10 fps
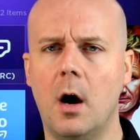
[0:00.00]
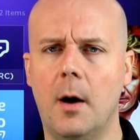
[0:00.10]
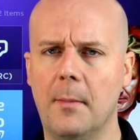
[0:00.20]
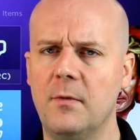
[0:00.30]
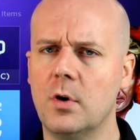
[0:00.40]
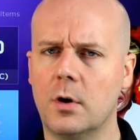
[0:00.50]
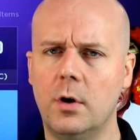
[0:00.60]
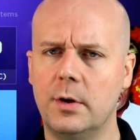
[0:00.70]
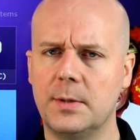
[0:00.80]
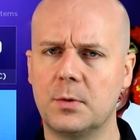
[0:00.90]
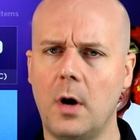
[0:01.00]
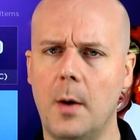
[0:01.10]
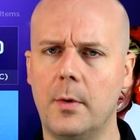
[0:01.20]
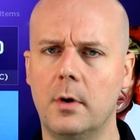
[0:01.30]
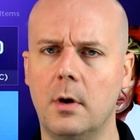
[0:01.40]
Um, if you're a current
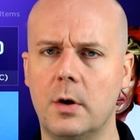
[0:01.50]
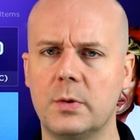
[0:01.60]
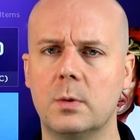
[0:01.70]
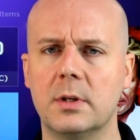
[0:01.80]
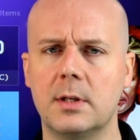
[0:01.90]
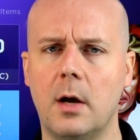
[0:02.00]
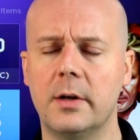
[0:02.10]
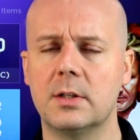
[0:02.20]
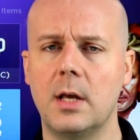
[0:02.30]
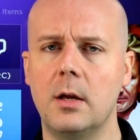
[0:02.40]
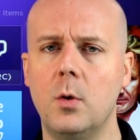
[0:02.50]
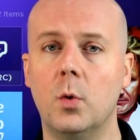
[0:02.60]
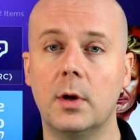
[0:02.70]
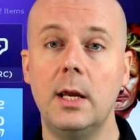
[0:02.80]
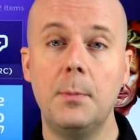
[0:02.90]
subscriber, our sources tell us that
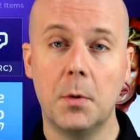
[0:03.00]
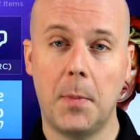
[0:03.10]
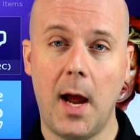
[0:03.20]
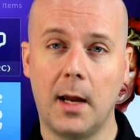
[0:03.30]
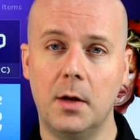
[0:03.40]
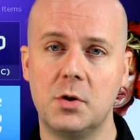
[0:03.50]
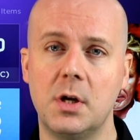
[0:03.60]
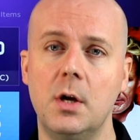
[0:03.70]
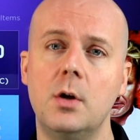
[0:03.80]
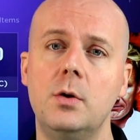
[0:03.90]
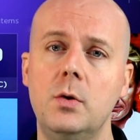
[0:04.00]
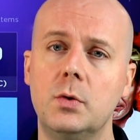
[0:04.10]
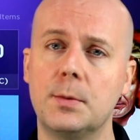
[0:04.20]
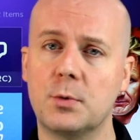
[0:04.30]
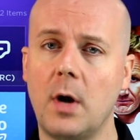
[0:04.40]
you will keep your package.
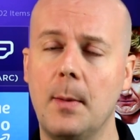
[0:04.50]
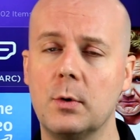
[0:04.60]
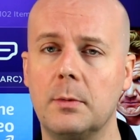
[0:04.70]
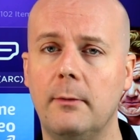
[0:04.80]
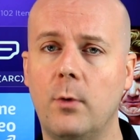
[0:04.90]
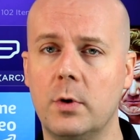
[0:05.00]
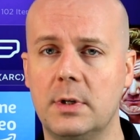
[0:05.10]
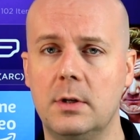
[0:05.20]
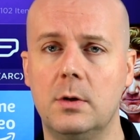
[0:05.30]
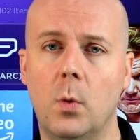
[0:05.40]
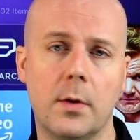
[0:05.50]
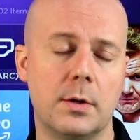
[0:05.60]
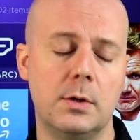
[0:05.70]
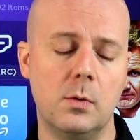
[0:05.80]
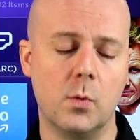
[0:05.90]
New subscribers will be forced into
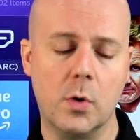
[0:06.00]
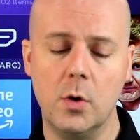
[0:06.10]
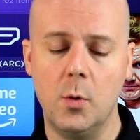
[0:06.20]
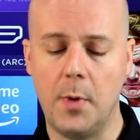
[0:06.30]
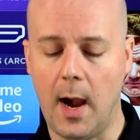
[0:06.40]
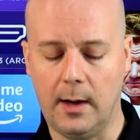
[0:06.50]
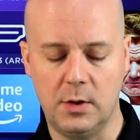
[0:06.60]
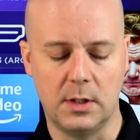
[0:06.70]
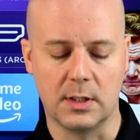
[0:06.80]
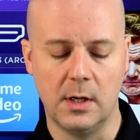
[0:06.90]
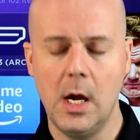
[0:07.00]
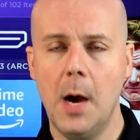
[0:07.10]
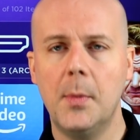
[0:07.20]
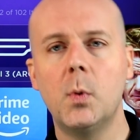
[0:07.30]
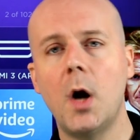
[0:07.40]
one of the two new packages.
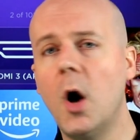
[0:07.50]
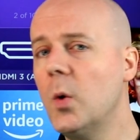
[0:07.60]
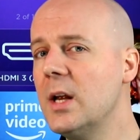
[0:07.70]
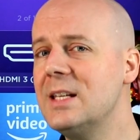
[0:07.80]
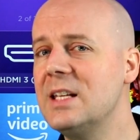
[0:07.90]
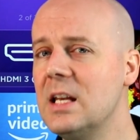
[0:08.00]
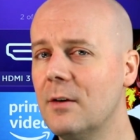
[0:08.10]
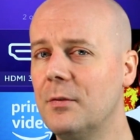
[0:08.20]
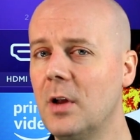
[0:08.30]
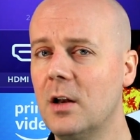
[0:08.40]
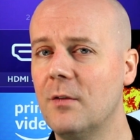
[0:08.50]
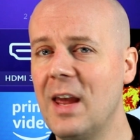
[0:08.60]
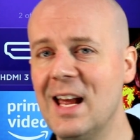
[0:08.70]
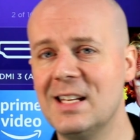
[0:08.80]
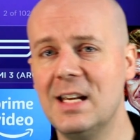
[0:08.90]
But we're already seeing a flood
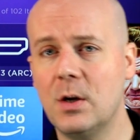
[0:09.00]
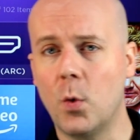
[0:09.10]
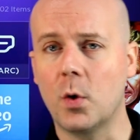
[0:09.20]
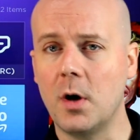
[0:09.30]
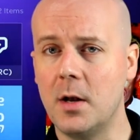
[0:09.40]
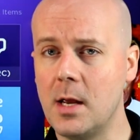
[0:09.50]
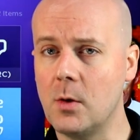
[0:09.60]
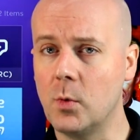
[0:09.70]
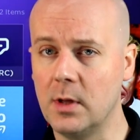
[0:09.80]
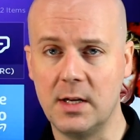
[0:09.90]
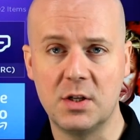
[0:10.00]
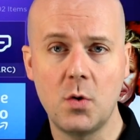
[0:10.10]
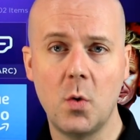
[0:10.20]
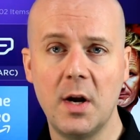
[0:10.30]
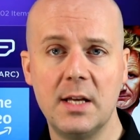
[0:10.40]
of anti cord cutting related
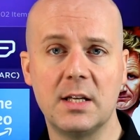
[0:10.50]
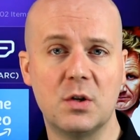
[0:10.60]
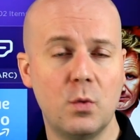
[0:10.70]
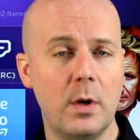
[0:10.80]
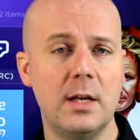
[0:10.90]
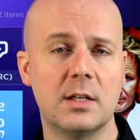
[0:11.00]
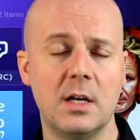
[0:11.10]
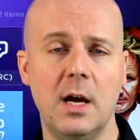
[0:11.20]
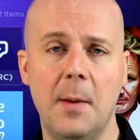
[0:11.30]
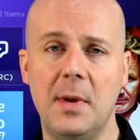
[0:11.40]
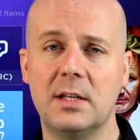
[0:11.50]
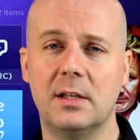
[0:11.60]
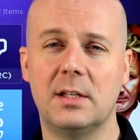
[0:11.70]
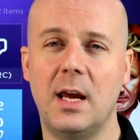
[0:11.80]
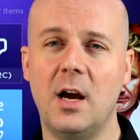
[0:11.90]
stories and tweets
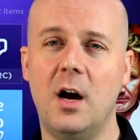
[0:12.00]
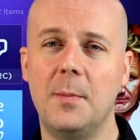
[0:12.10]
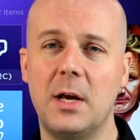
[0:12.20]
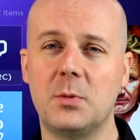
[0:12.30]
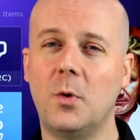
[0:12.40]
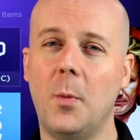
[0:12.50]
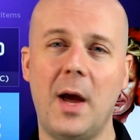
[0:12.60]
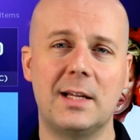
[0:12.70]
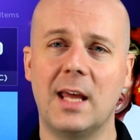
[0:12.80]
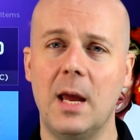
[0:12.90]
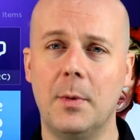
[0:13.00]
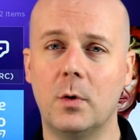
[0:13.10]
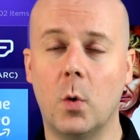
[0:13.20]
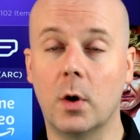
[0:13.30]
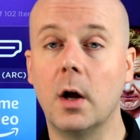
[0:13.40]
basically saying, oh, you might as well go back to
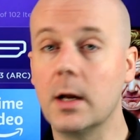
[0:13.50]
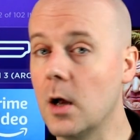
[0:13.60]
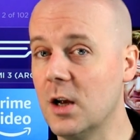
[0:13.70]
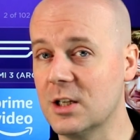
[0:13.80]
cable, cord cutting